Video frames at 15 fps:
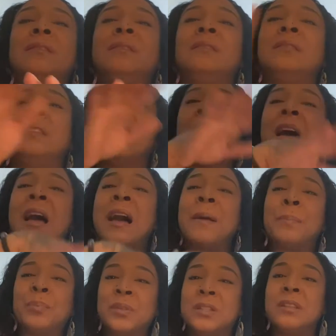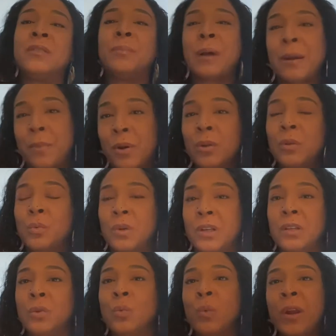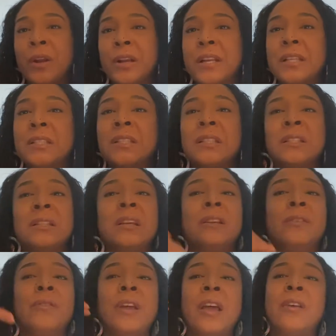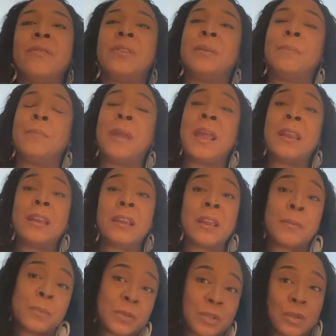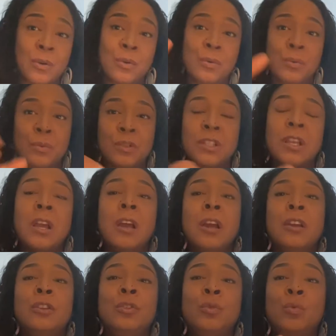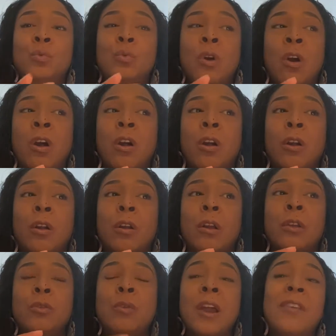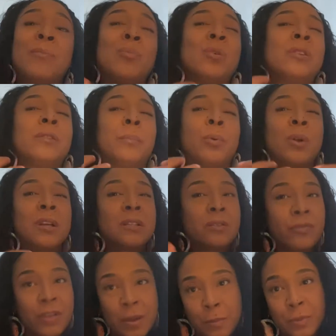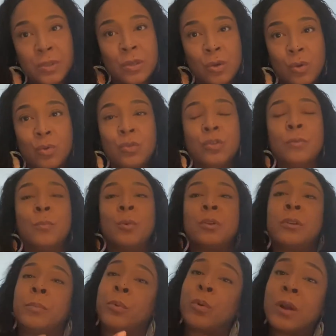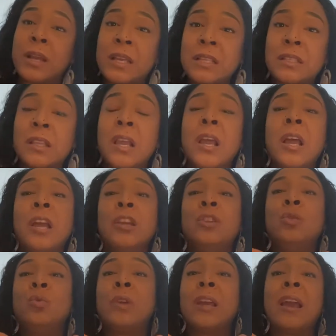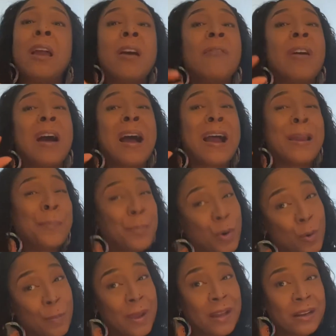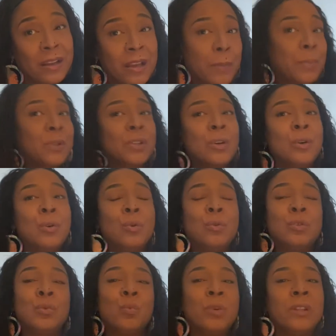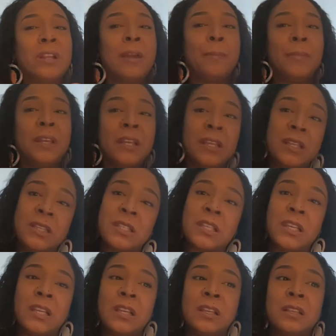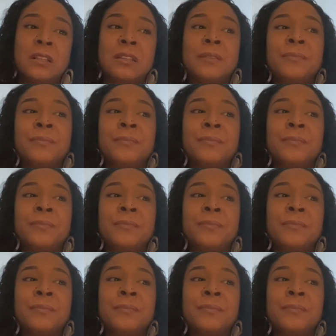the opposite of bipolar 1. Whereas instead of having manic episodes, you have more depressive episodes. You're more depressed. You can have hypomanic episodes. What that means is